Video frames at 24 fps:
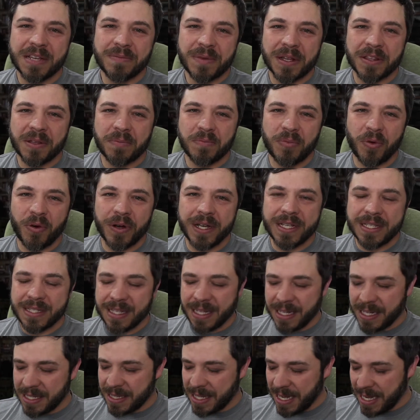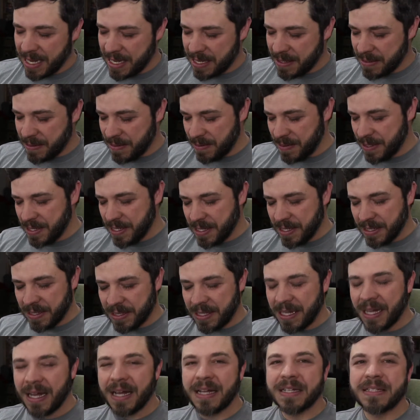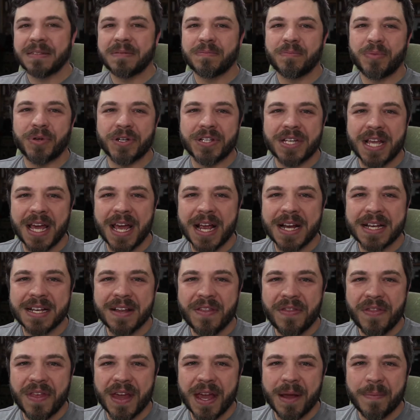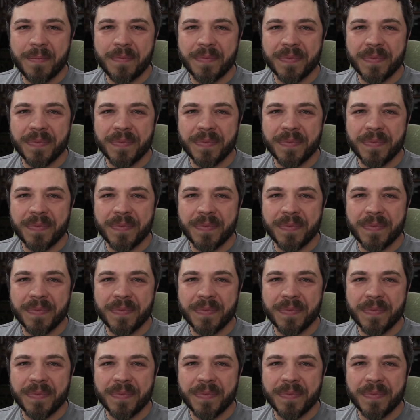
about the boys. God protected them